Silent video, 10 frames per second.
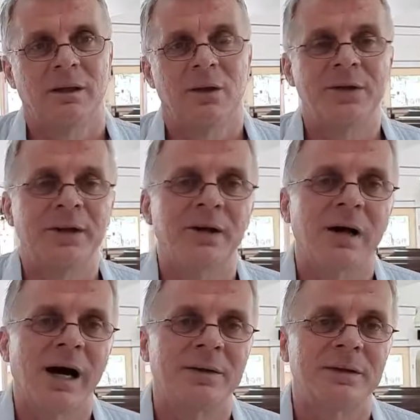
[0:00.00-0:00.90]
On the other
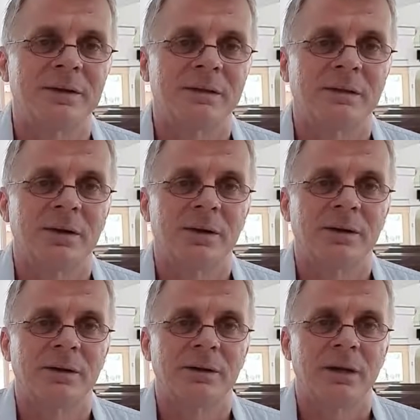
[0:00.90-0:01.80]
hand,
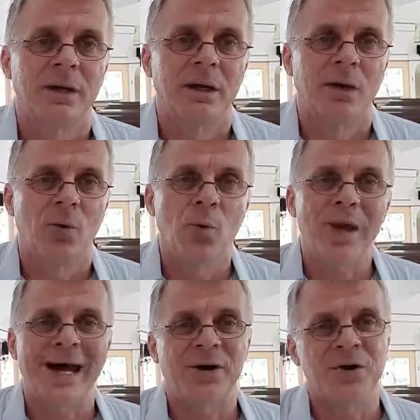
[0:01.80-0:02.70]

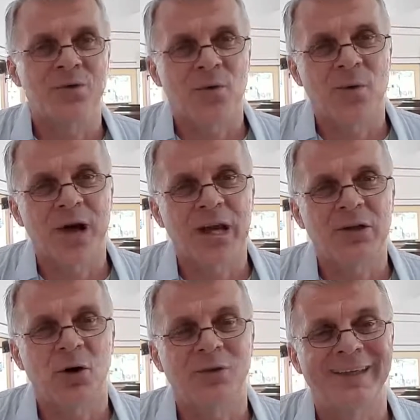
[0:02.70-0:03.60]
we are
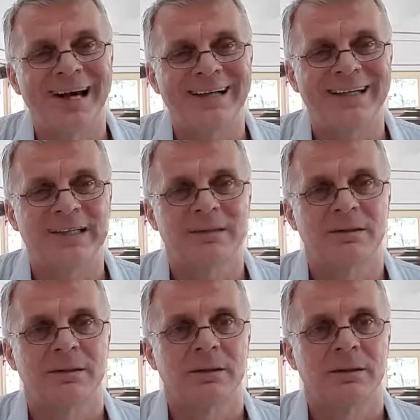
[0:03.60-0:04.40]
afraid of darkness.